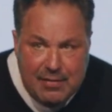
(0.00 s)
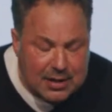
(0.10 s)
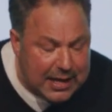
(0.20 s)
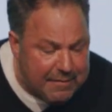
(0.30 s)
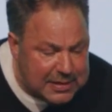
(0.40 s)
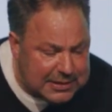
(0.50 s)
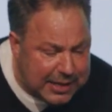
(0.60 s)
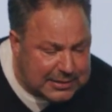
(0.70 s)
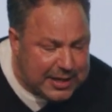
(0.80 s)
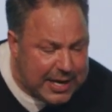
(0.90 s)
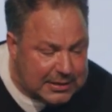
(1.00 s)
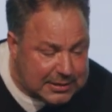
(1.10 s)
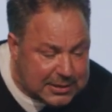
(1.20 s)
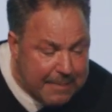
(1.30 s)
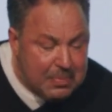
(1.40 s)
11 says
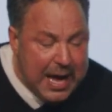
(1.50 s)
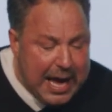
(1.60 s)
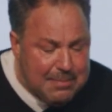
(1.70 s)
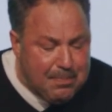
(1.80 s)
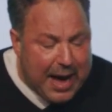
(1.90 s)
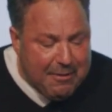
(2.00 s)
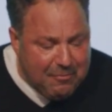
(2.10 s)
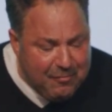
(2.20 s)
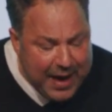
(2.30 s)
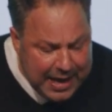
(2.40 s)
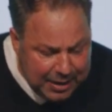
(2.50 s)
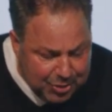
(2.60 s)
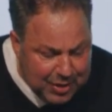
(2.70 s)
this, and by faith,